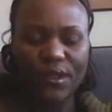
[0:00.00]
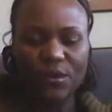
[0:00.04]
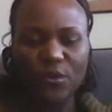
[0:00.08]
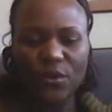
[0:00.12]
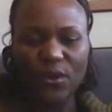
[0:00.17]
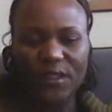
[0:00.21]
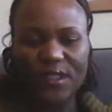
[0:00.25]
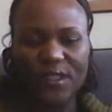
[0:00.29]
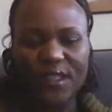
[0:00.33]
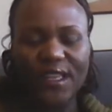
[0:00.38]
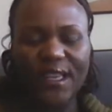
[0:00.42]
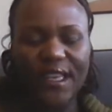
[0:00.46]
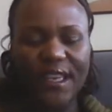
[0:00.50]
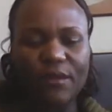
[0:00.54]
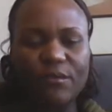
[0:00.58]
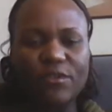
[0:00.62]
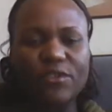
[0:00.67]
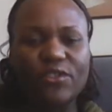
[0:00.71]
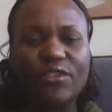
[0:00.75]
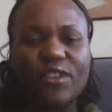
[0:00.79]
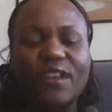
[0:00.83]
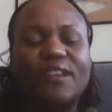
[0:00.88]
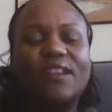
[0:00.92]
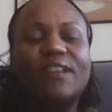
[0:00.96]
Once they came
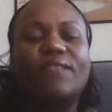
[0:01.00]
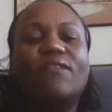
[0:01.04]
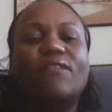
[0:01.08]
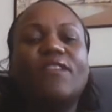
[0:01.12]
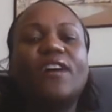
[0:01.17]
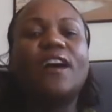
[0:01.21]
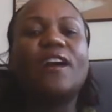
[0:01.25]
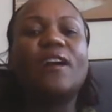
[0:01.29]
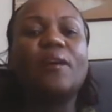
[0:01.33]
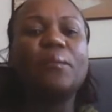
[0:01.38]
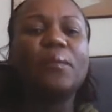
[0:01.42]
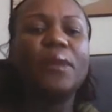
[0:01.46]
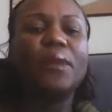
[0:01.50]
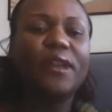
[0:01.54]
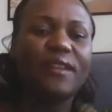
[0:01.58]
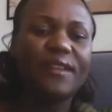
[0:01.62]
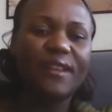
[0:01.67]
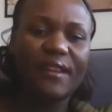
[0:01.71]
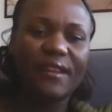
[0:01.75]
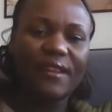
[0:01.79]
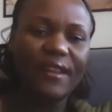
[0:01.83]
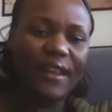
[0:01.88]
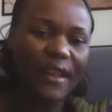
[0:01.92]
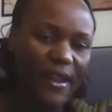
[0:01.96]
to that environment,
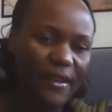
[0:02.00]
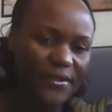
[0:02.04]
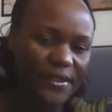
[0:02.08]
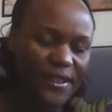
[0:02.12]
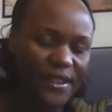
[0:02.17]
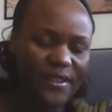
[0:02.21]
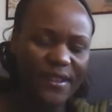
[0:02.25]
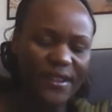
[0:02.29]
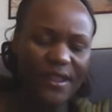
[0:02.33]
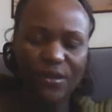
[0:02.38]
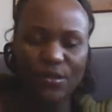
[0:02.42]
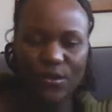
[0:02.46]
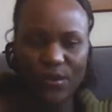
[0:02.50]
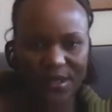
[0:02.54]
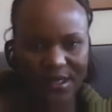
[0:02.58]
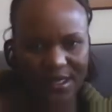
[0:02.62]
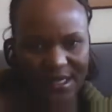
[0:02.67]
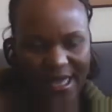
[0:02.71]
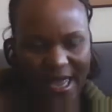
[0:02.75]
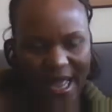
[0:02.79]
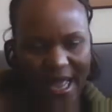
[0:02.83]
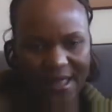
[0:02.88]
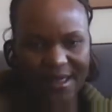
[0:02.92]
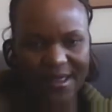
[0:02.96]
they left it. That was
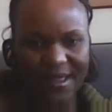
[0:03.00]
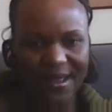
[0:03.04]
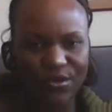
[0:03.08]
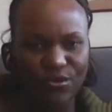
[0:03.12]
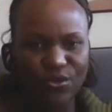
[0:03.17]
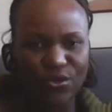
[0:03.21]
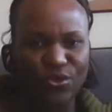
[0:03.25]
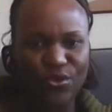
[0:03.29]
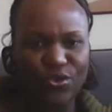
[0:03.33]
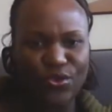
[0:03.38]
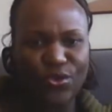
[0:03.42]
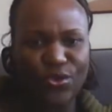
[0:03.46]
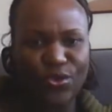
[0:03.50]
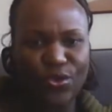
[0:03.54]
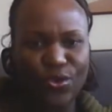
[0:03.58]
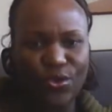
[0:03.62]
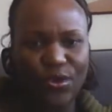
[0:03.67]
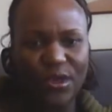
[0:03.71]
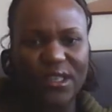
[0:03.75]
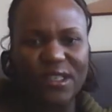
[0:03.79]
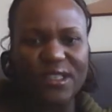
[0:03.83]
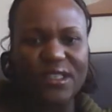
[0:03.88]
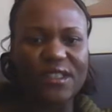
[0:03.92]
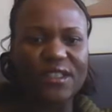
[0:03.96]
that. There was no
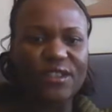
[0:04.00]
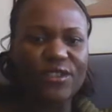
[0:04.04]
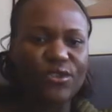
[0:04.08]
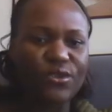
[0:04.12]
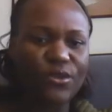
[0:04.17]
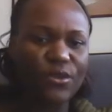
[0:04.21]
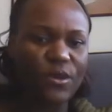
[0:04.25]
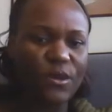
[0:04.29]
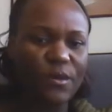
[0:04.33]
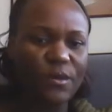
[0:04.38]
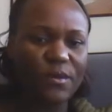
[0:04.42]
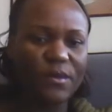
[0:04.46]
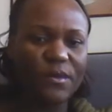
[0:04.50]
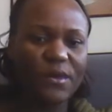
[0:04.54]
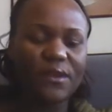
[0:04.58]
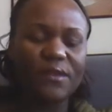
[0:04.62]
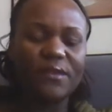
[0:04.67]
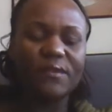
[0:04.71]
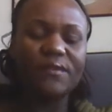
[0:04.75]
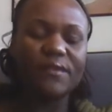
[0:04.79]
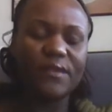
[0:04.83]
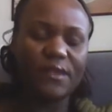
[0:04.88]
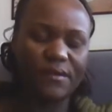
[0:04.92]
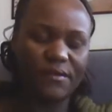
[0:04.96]
continuum
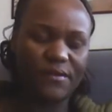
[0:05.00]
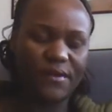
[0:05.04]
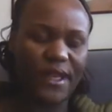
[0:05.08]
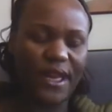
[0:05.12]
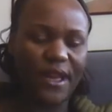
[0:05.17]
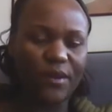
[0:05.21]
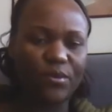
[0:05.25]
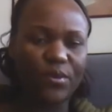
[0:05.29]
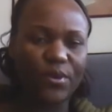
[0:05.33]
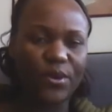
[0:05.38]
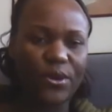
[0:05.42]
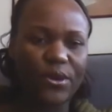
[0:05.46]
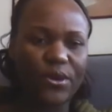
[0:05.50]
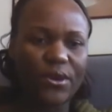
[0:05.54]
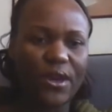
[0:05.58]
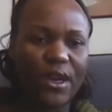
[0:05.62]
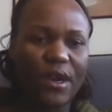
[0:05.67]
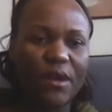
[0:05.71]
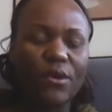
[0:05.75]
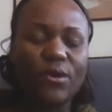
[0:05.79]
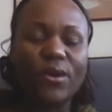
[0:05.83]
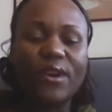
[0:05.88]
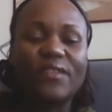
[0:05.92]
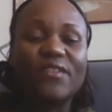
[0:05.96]
of that program
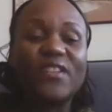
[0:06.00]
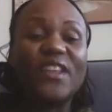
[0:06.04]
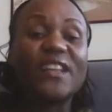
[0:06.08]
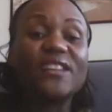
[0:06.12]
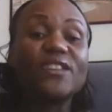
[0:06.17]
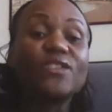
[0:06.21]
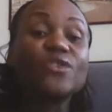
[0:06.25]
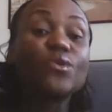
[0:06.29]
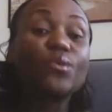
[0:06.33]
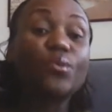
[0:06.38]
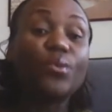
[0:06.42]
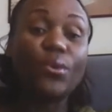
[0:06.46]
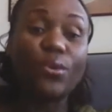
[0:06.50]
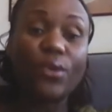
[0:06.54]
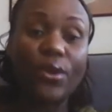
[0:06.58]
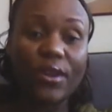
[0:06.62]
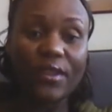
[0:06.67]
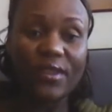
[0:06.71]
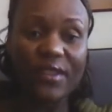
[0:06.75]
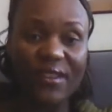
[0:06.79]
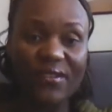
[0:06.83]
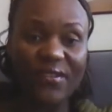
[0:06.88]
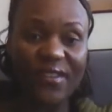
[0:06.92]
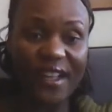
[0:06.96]
or of that support,
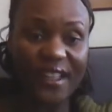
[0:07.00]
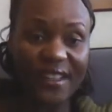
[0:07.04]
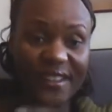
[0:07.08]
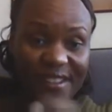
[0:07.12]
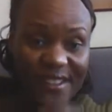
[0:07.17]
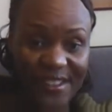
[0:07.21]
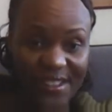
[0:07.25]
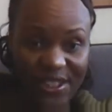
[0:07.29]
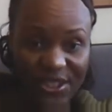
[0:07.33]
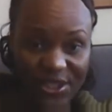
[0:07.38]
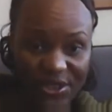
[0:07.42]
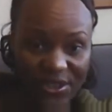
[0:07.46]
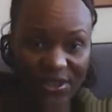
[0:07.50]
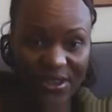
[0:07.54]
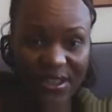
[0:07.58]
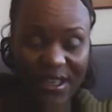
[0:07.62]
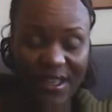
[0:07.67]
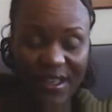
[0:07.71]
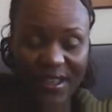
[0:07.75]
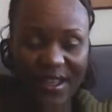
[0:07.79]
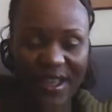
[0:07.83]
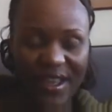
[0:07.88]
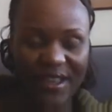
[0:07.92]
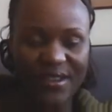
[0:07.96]
the volunteer
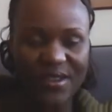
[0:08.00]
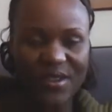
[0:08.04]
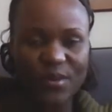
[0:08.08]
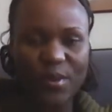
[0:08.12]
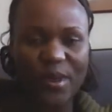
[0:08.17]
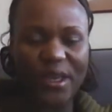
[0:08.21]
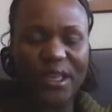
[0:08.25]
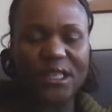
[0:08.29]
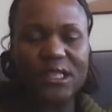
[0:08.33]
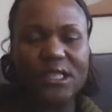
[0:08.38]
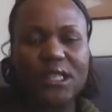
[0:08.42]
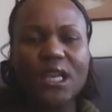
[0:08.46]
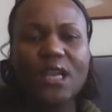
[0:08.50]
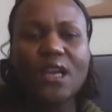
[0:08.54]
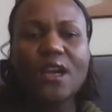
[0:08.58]
in that space.